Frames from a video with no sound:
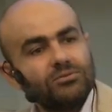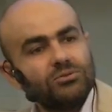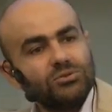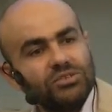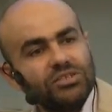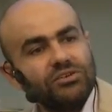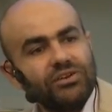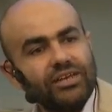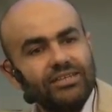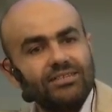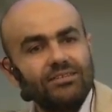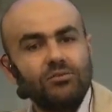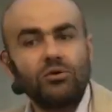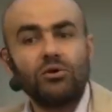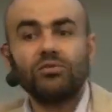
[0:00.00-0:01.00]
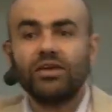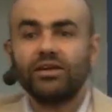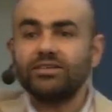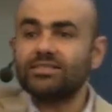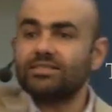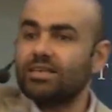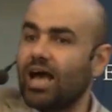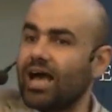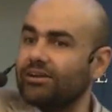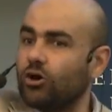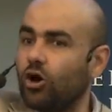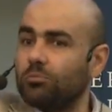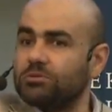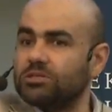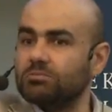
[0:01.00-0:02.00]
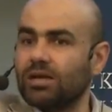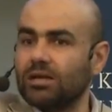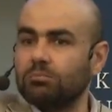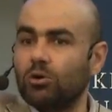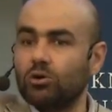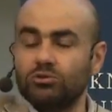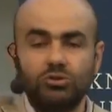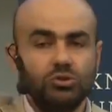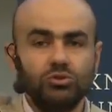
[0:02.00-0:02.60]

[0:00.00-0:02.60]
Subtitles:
to degrade. So there is an optimal point.